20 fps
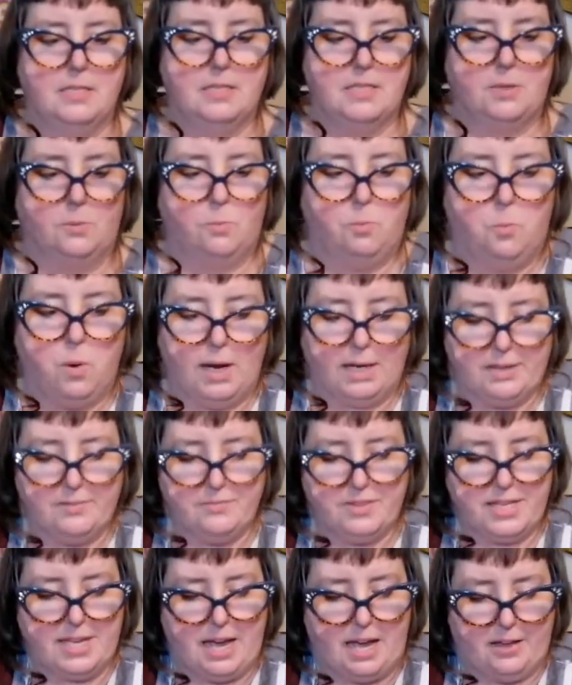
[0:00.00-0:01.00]
So one of
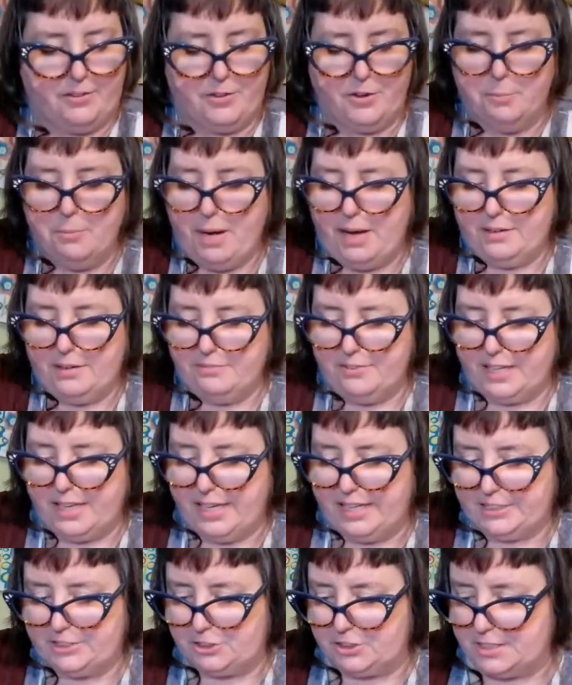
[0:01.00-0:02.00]
the other
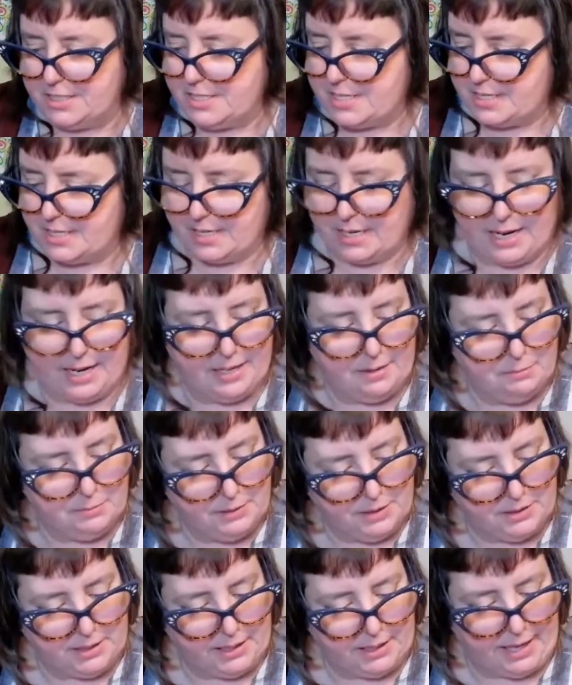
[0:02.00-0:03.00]
modifications that I am
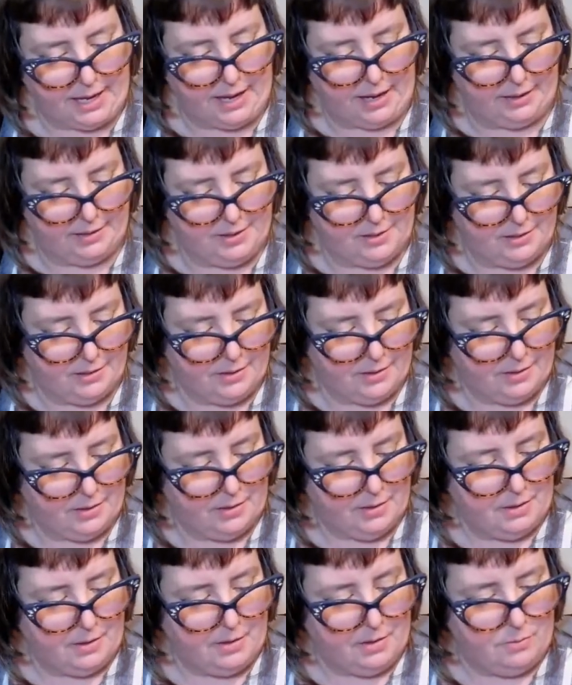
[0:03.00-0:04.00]
looking at
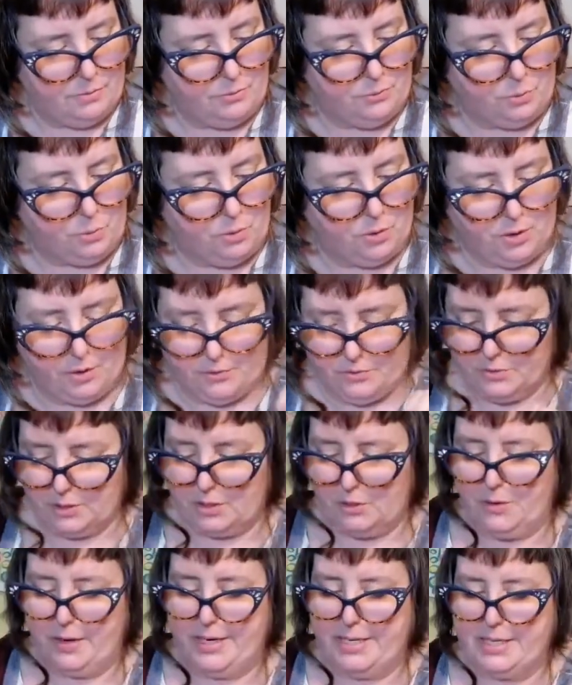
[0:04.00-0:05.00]
for the
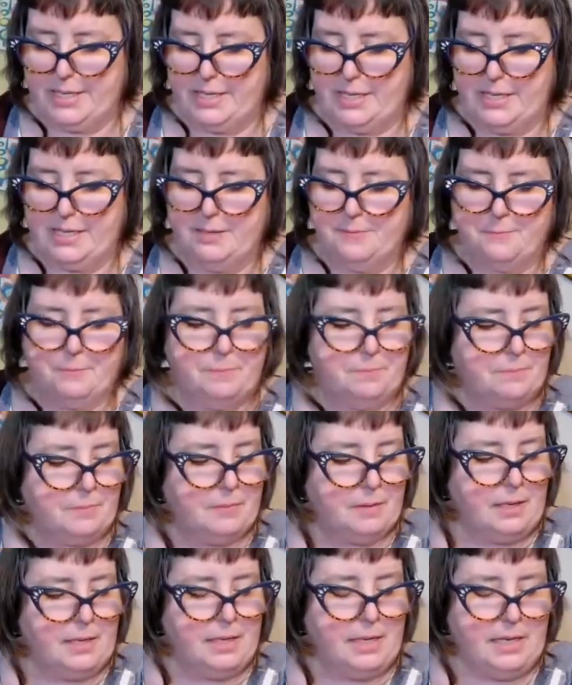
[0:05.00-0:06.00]
Cranky
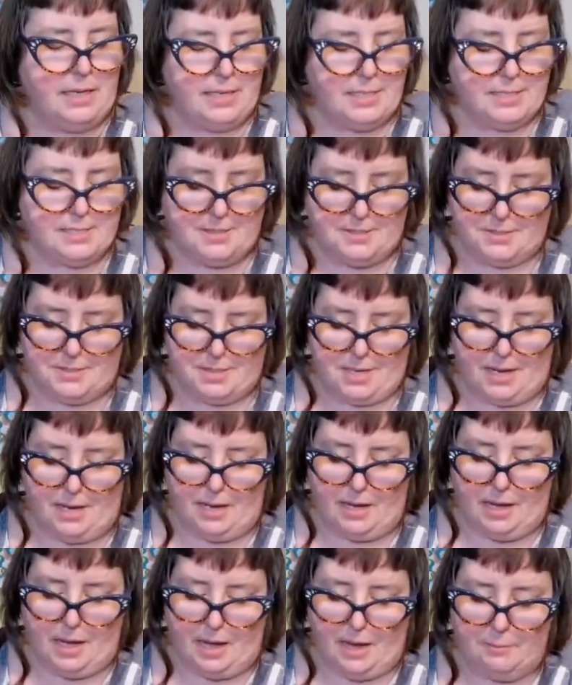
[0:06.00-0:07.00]
is
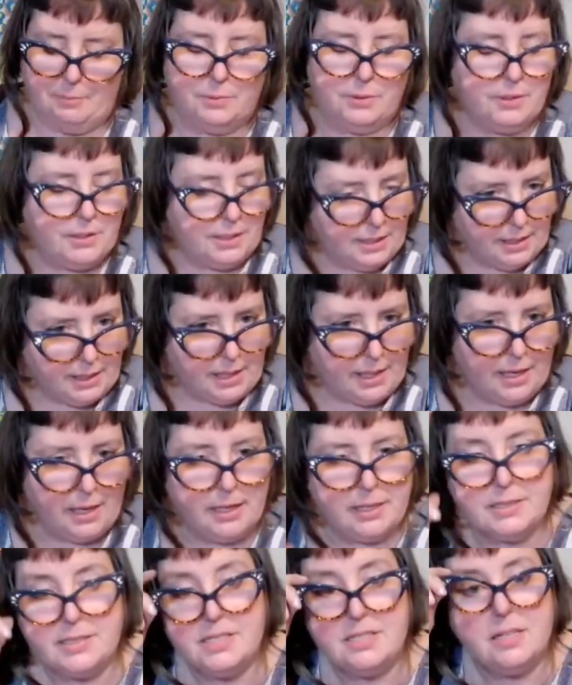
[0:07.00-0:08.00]
I'm looking
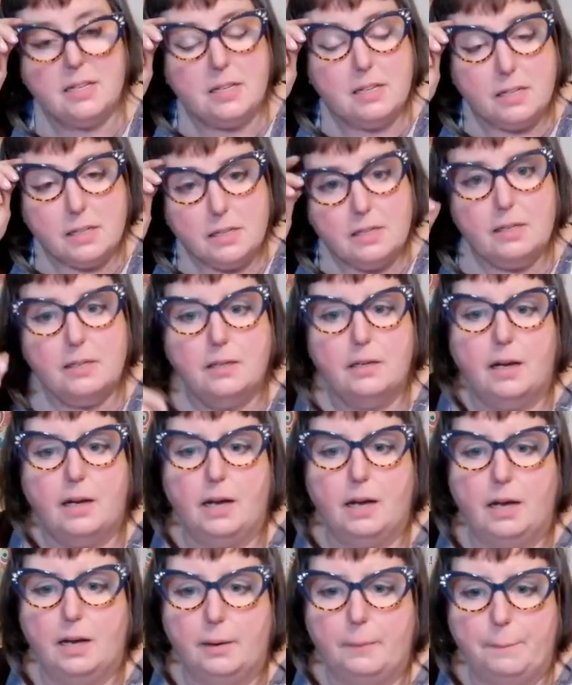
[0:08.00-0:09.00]
at
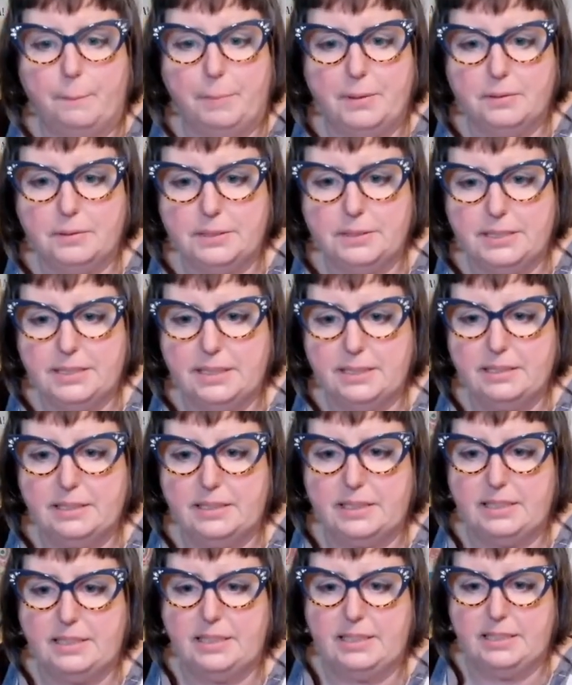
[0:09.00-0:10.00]
building
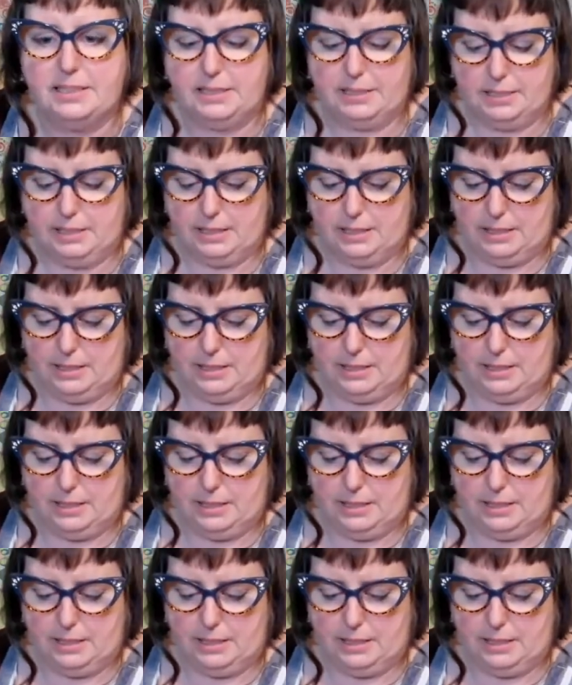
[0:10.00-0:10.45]
the